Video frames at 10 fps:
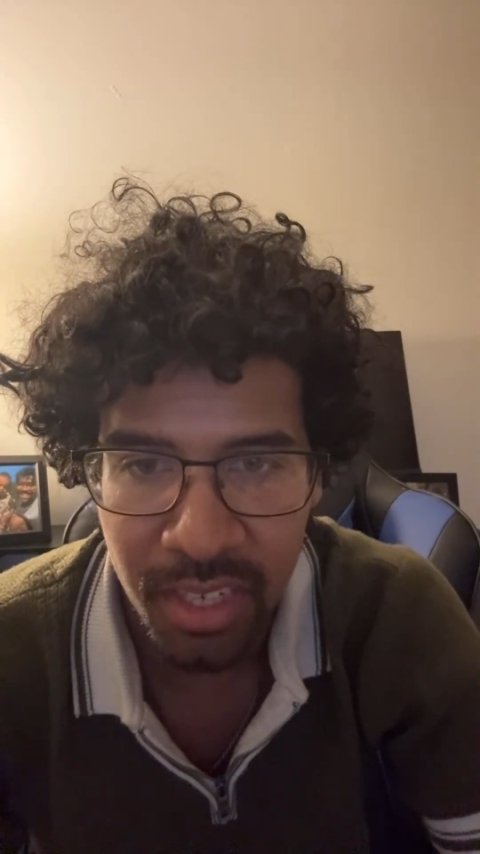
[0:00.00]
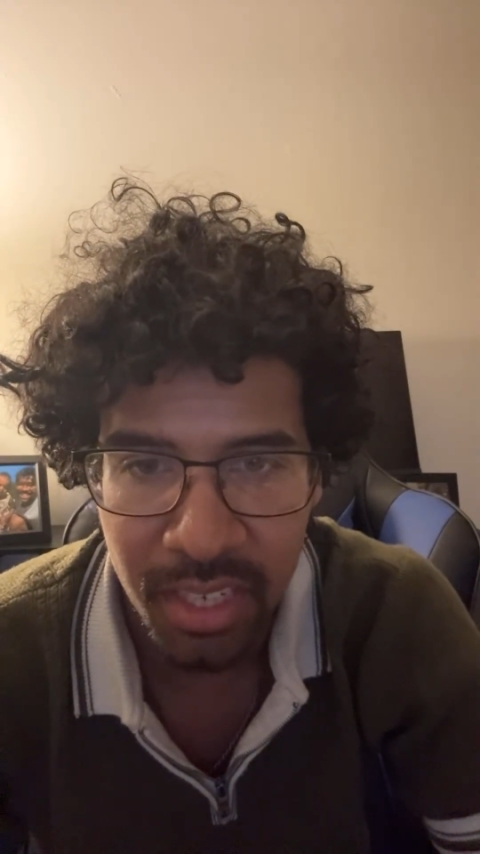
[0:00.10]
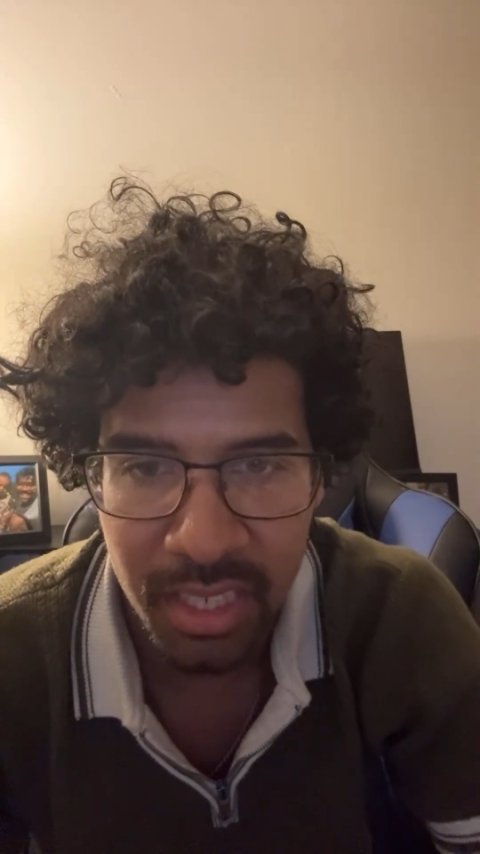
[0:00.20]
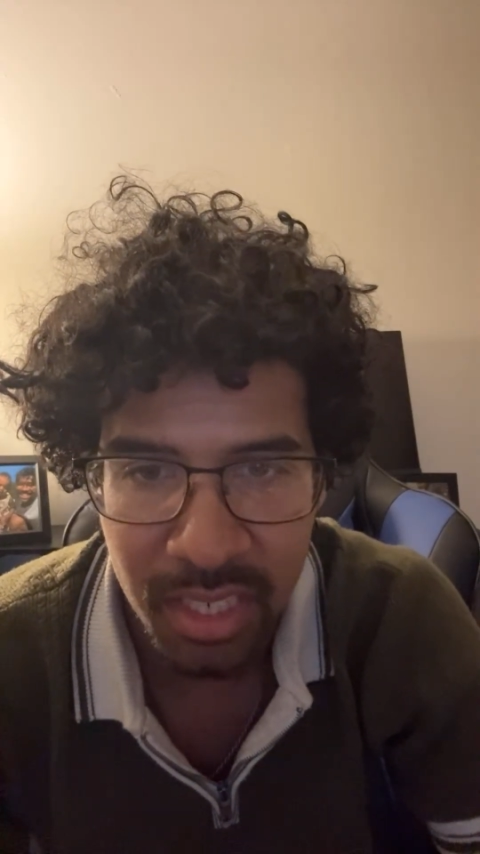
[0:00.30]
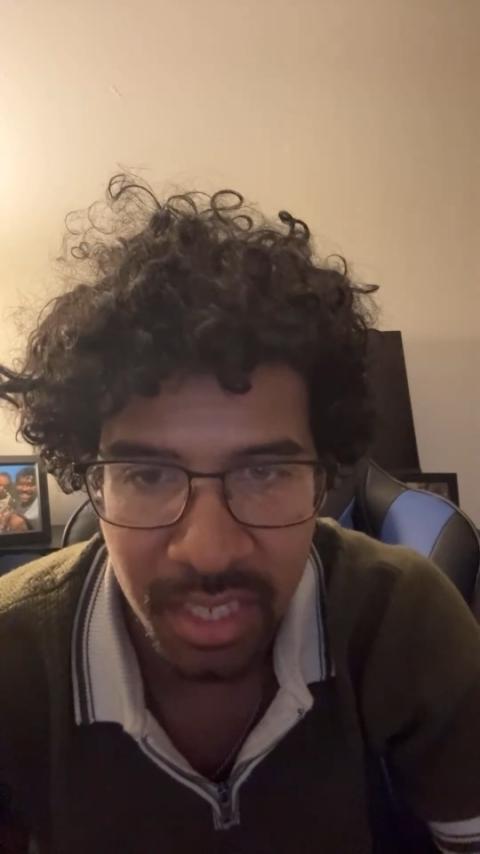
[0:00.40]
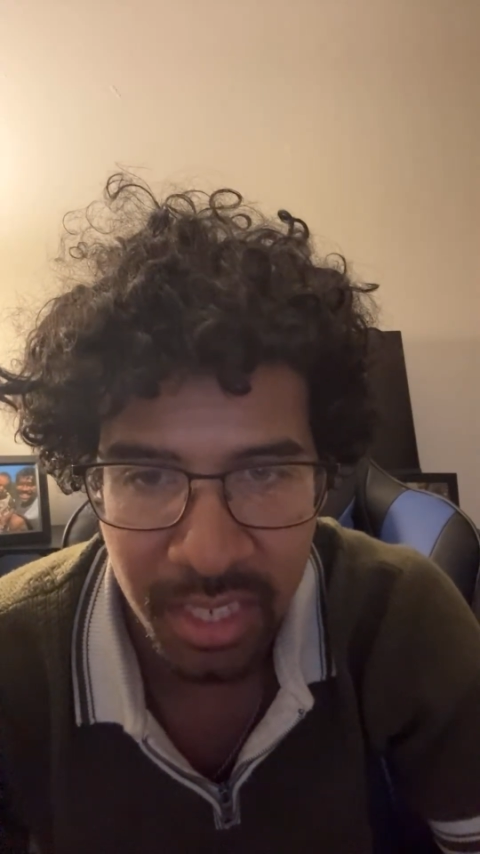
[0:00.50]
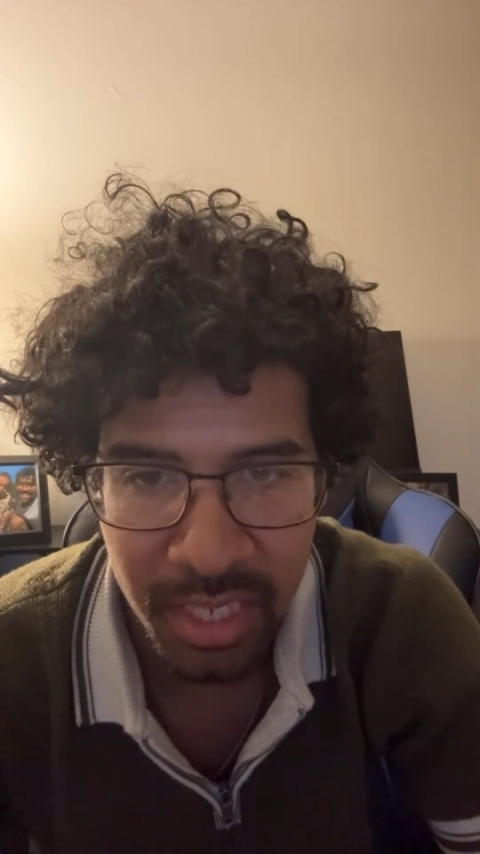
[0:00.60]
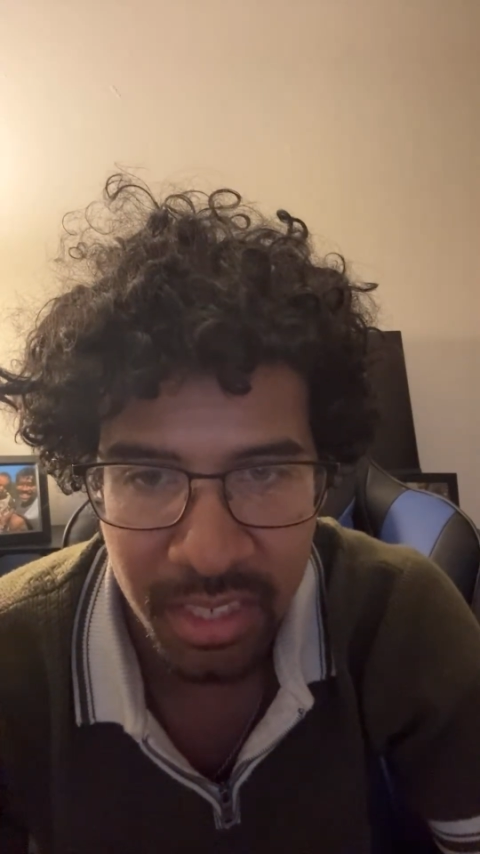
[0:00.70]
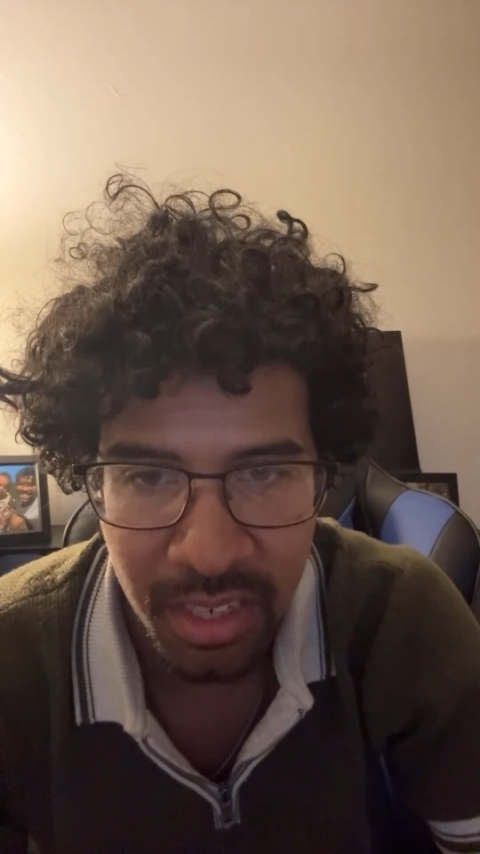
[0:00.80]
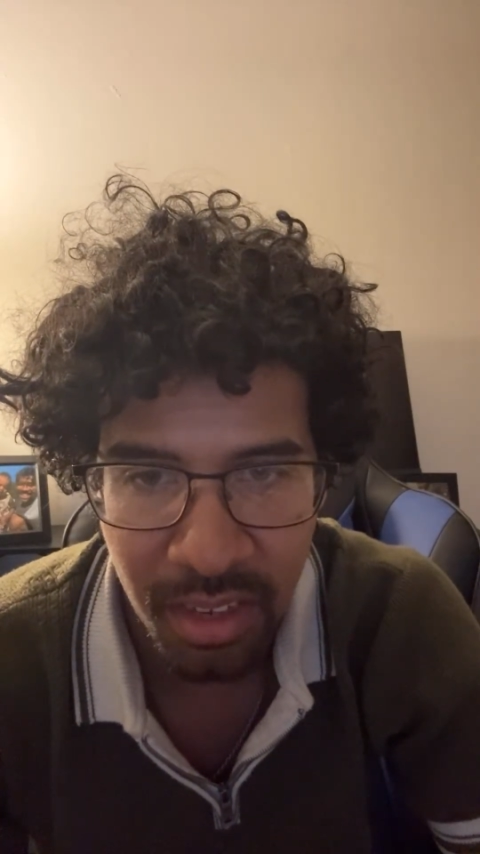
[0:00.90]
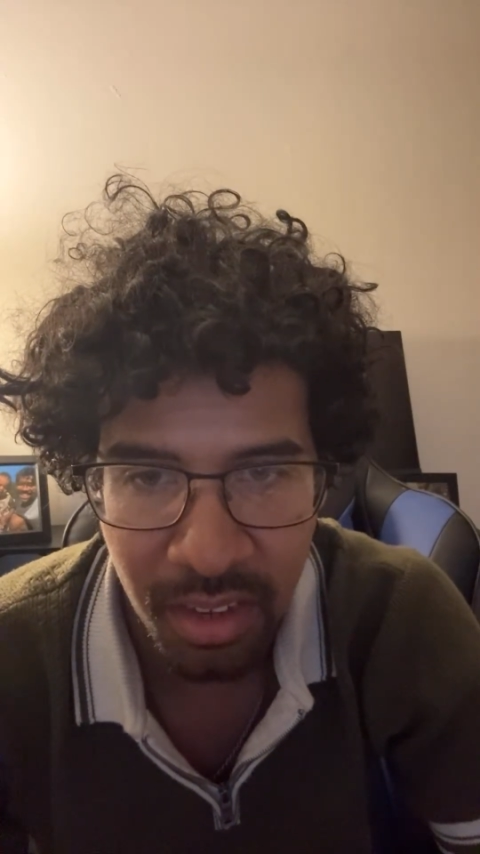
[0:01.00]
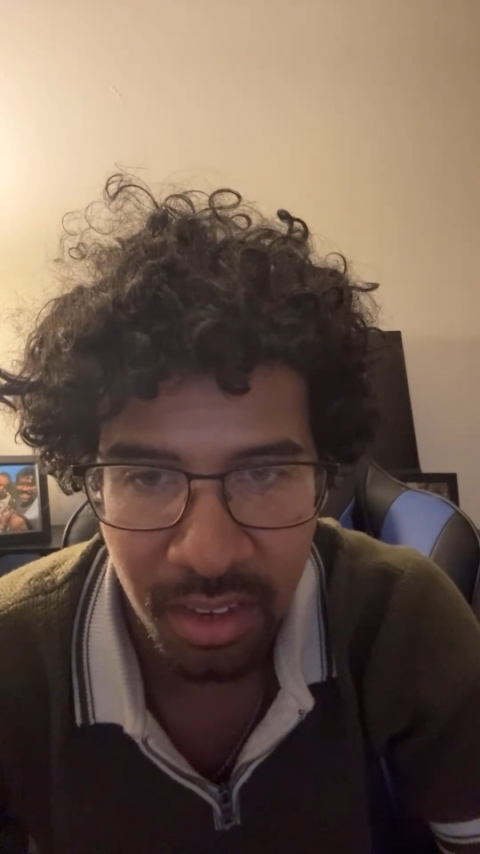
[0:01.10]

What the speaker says: It's needing the